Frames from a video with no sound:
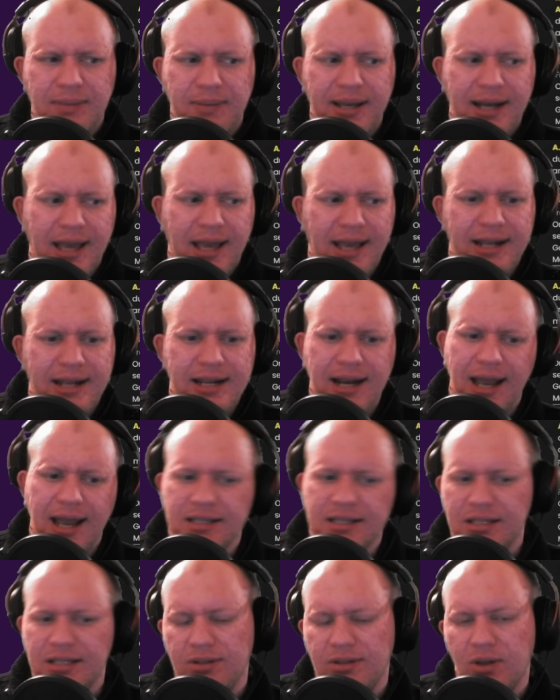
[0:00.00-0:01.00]
been handed
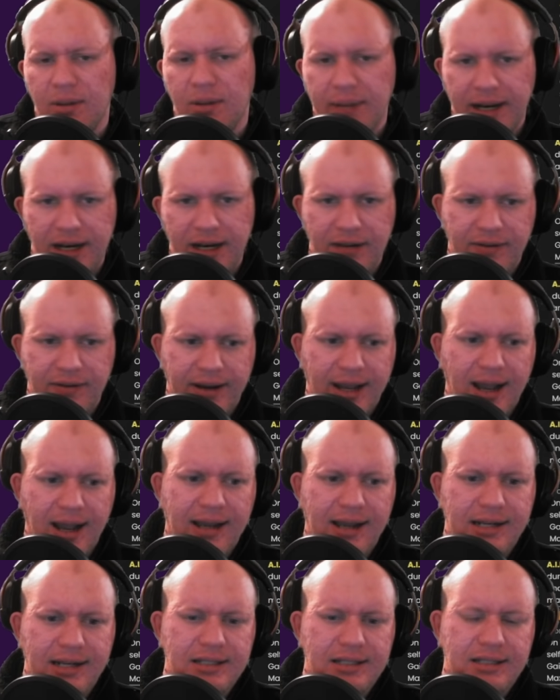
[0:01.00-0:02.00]
out to so many different
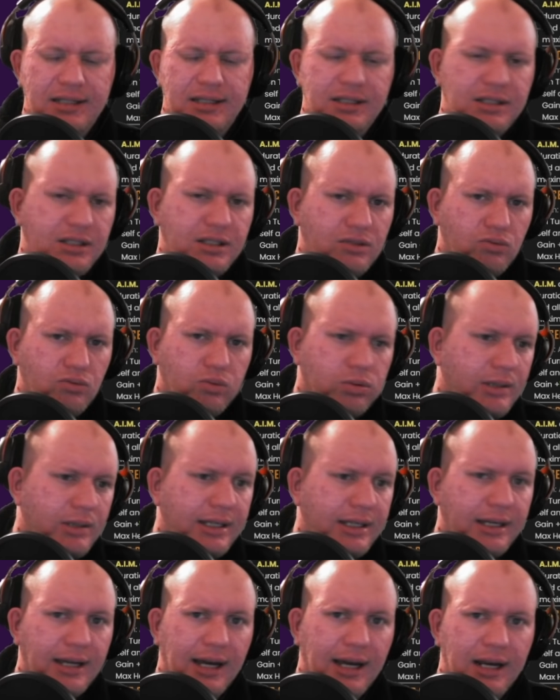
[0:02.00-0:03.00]
characters that just
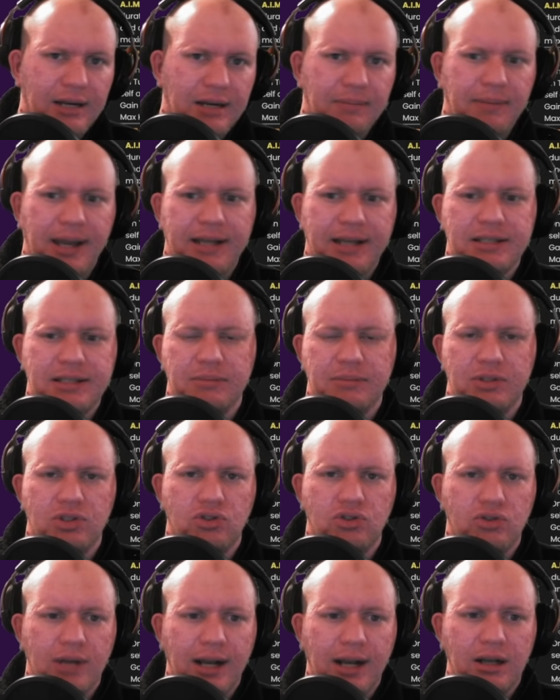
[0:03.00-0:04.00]
really kind of makes them
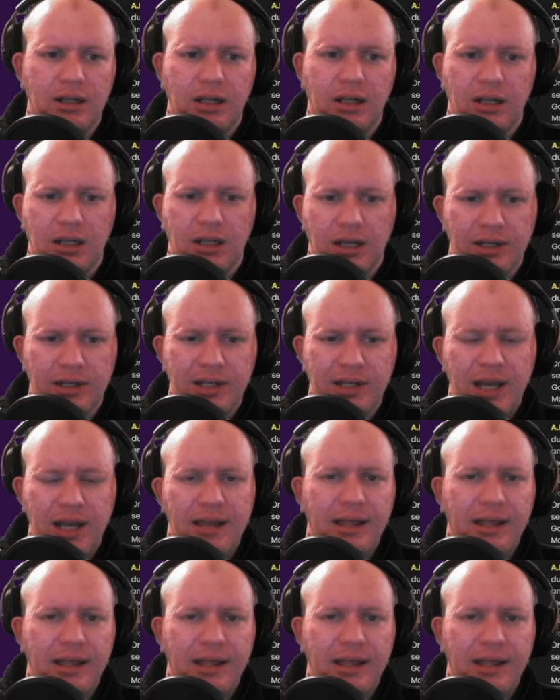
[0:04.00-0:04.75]
struggle a lot.